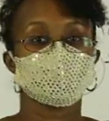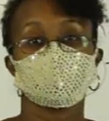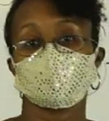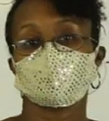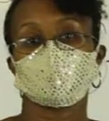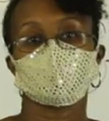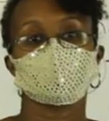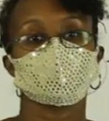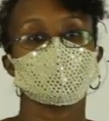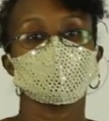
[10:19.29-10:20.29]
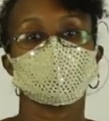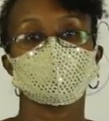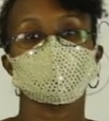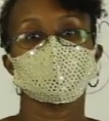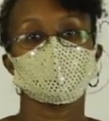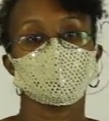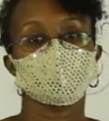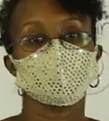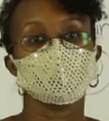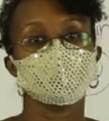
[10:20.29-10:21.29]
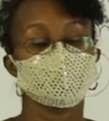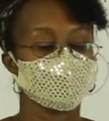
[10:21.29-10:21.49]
Just making sure you know the material,